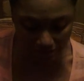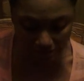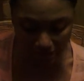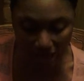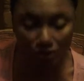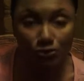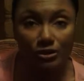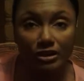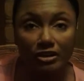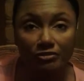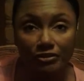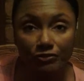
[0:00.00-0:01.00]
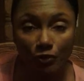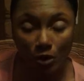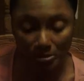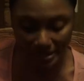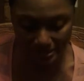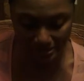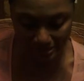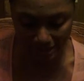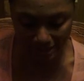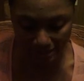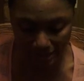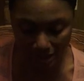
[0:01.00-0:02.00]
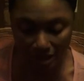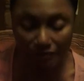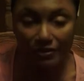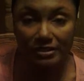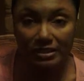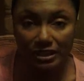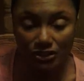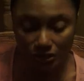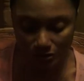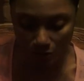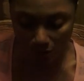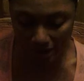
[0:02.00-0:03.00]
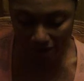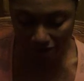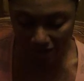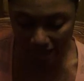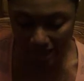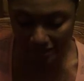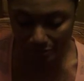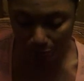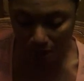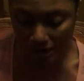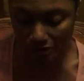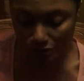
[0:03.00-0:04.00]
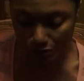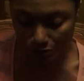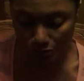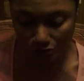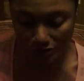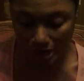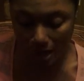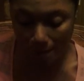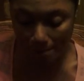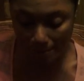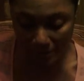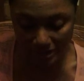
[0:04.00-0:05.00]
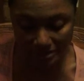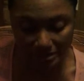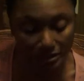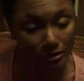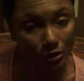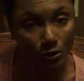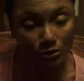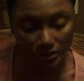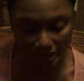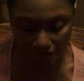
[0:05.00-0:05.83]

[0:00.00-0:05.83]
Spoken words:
the doctrine of informed consent, physician or advanced practice nurse must disclose